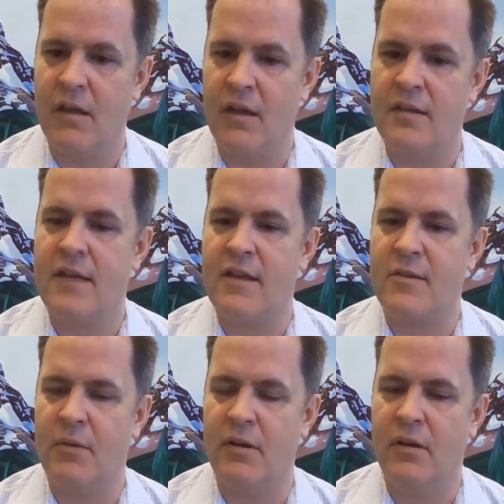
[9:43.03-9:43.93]

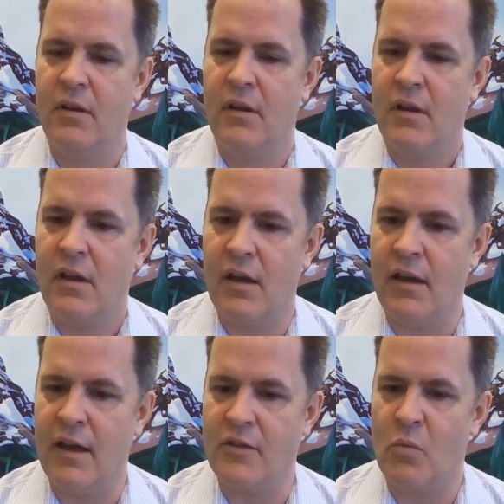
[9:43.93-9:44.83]
assessment
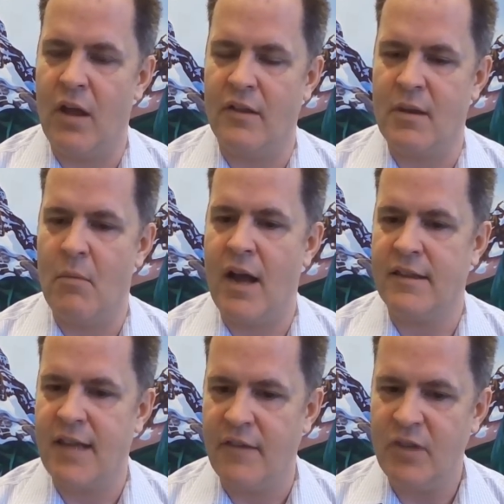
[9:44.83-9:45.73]
as well as a mine
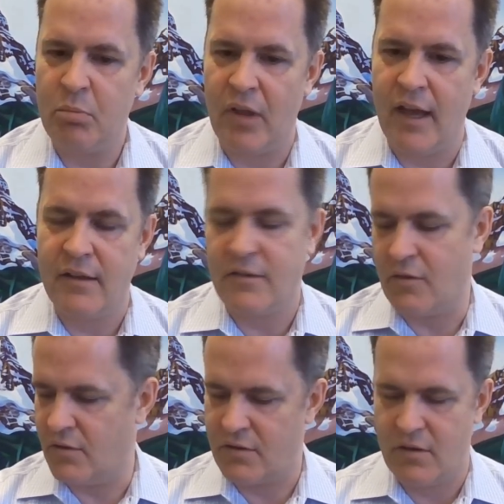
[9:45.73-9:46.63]
safety plan. So
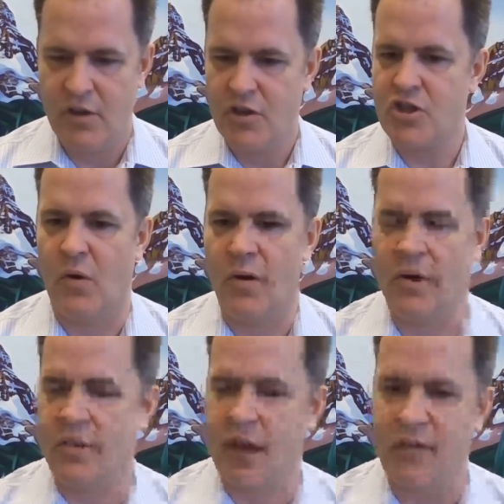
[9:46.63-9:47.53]
it's showing
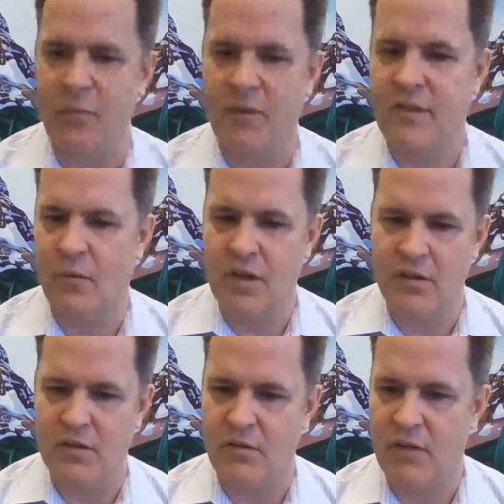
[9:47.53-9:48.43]
the government that we can
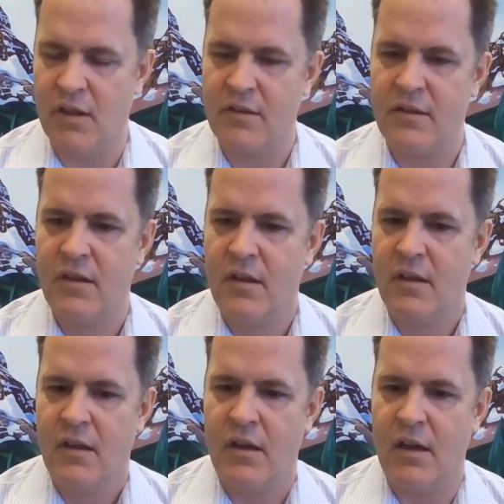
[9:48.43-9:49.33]
do this
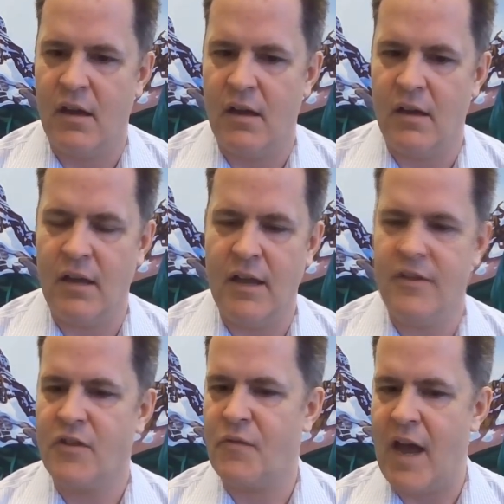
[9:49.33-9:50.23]
in
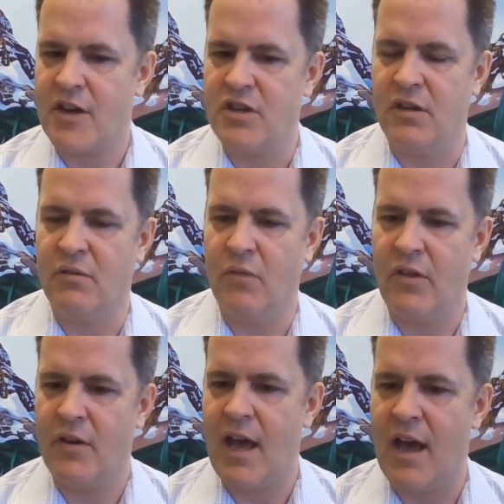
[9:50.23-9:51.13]
this fashion
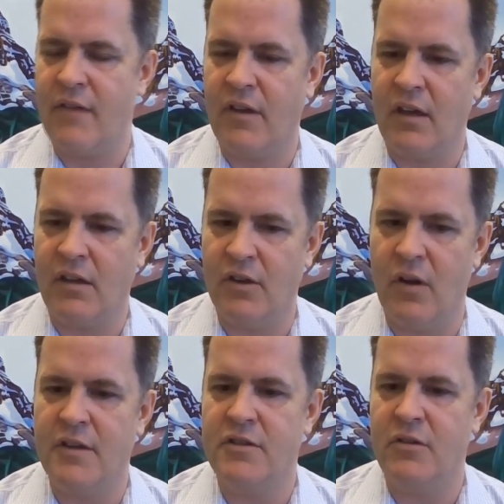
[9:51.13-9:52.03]
without having
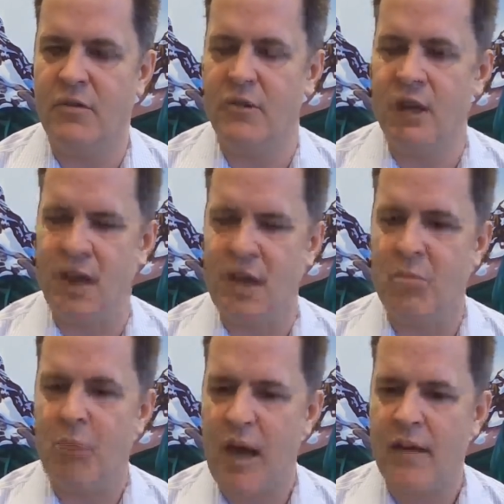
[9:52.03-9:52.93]
undue
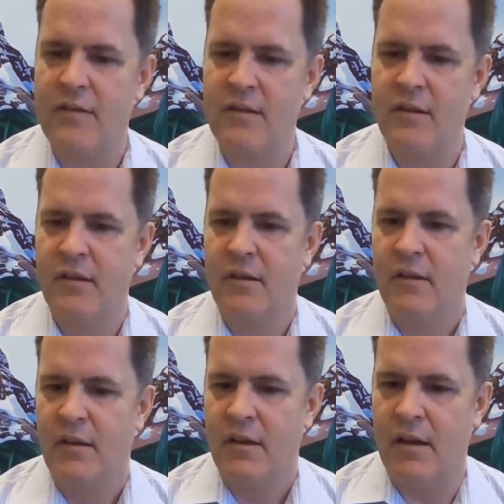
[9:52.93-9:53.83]
impacts.
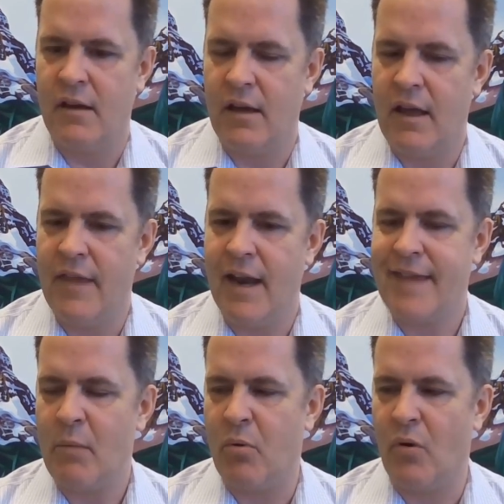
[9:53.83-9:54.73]
And then at
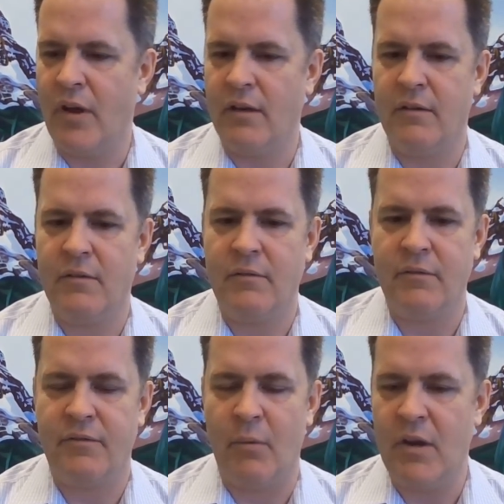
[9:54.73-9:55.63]
that point,
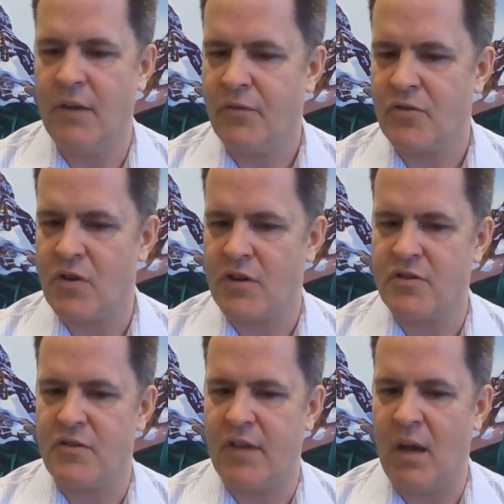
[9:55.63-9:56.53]
from an
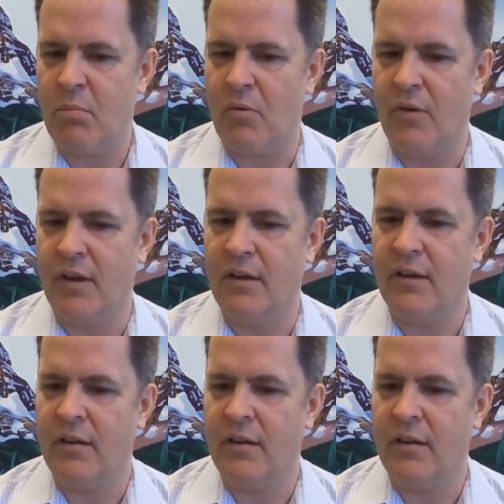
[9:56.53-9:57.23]
infrastructure standpoint,